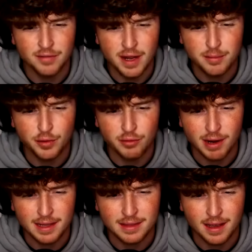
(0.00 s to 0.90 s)
Vent Boy
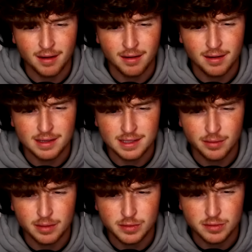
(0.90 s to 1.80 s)
right there? Is
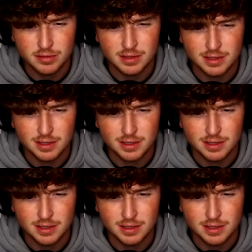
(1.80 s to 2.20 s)
that what I'm supposed to